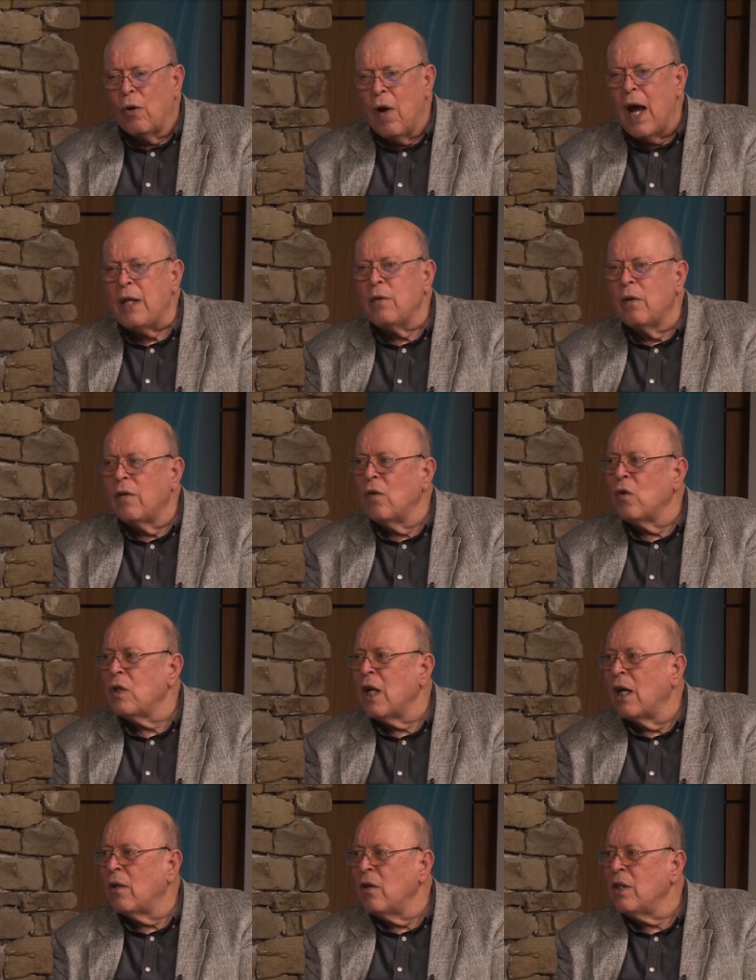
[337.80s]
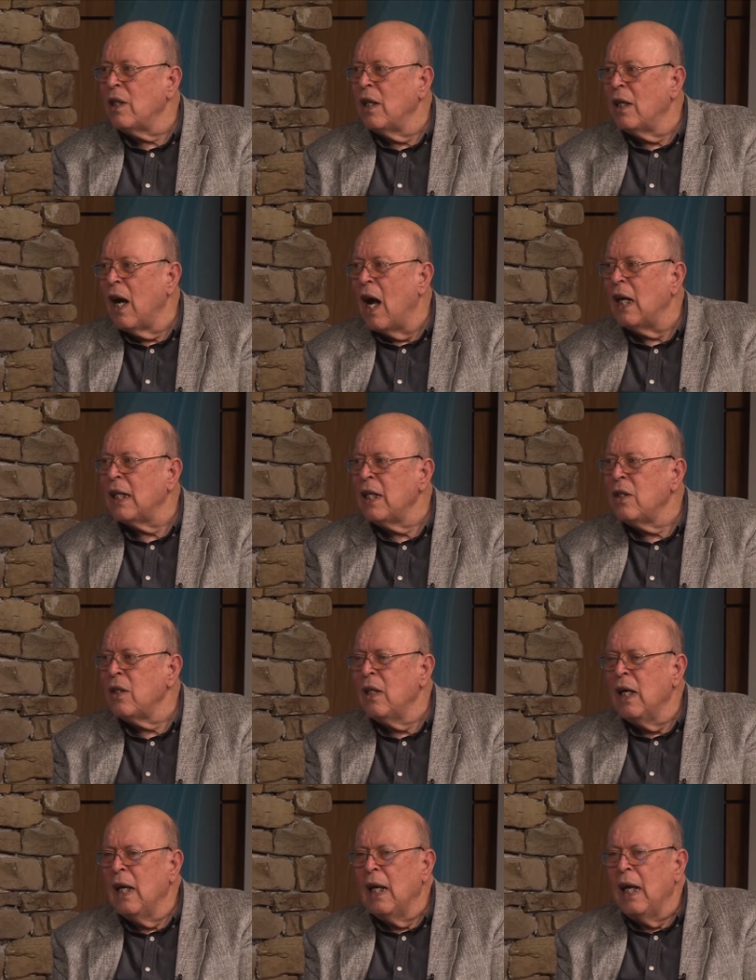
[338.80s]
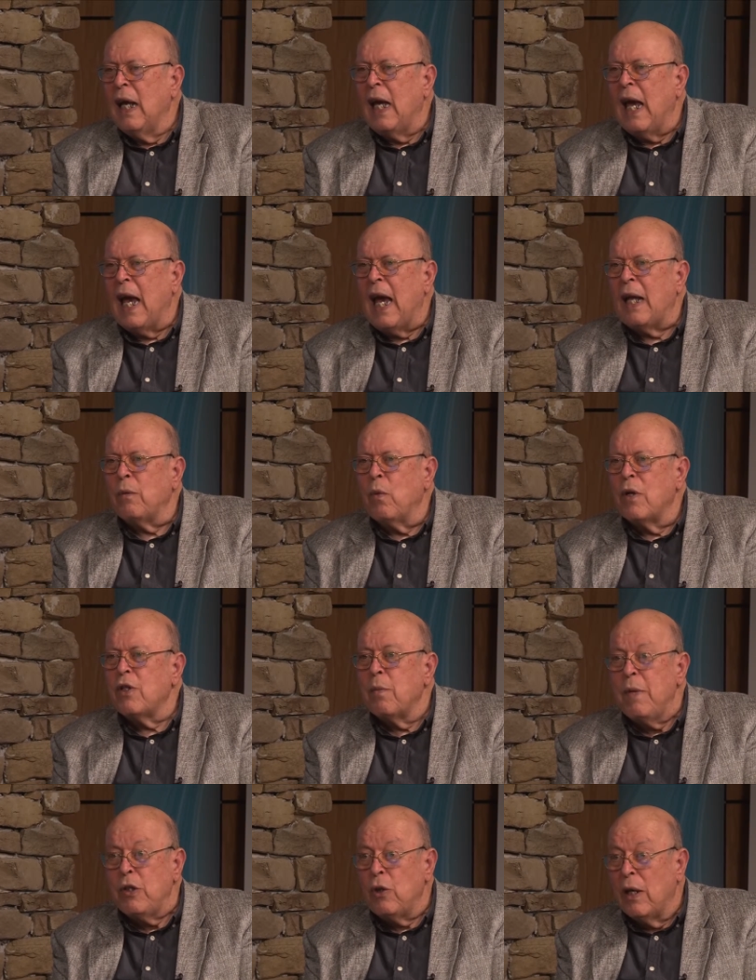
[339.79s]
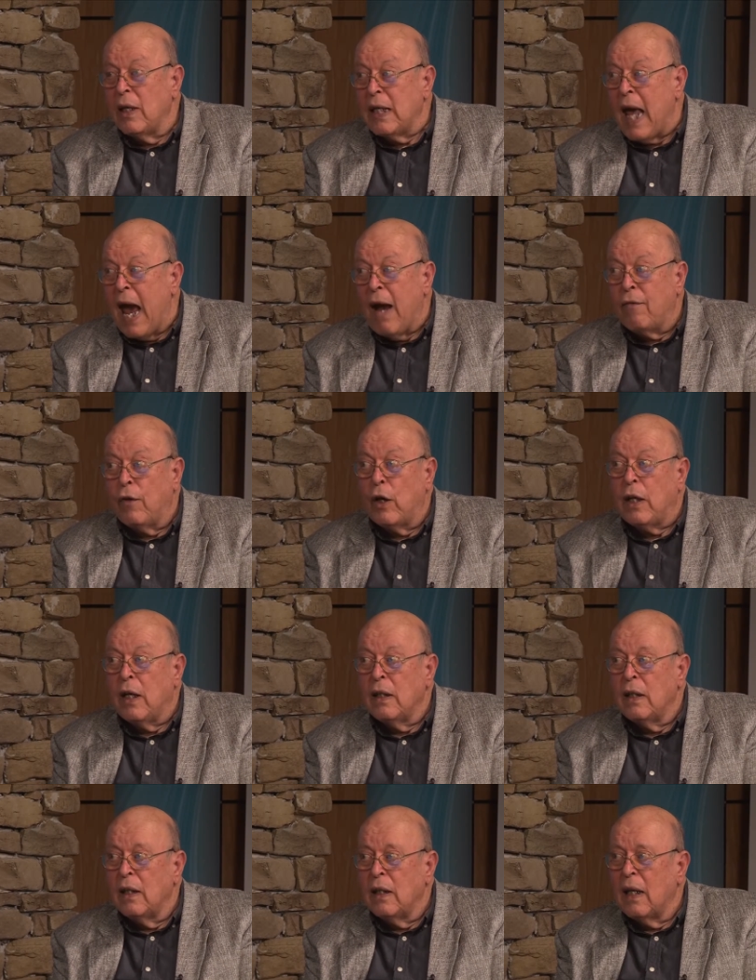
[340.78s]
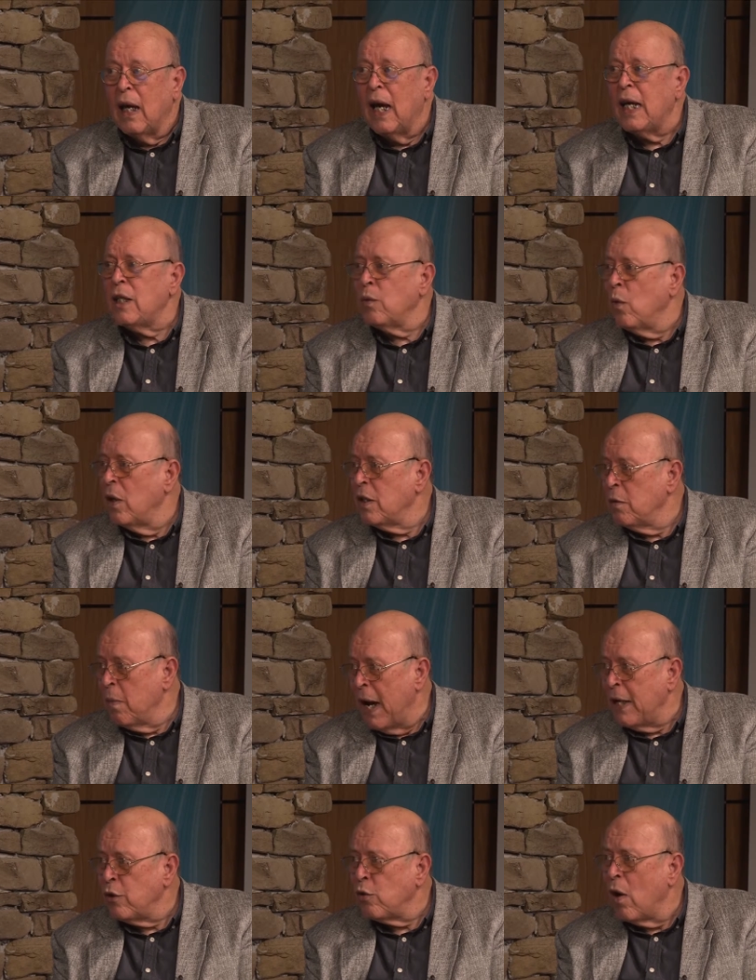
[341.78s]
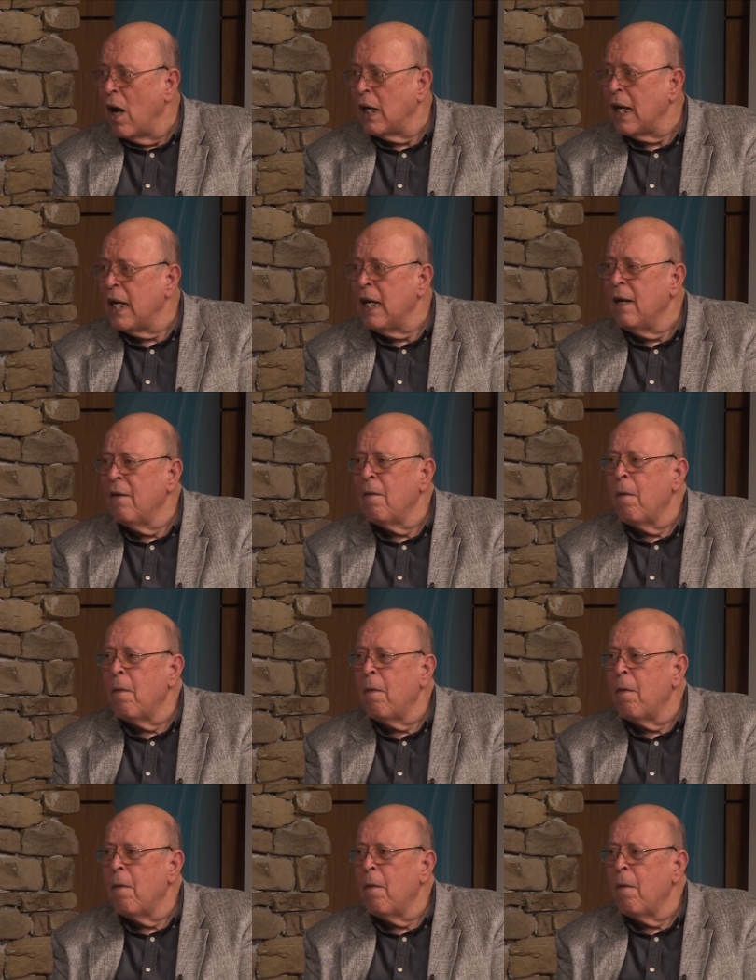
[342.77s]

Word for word: graduate of Ozark Christian College and was a missionary in Africa, as was Mike Schragi.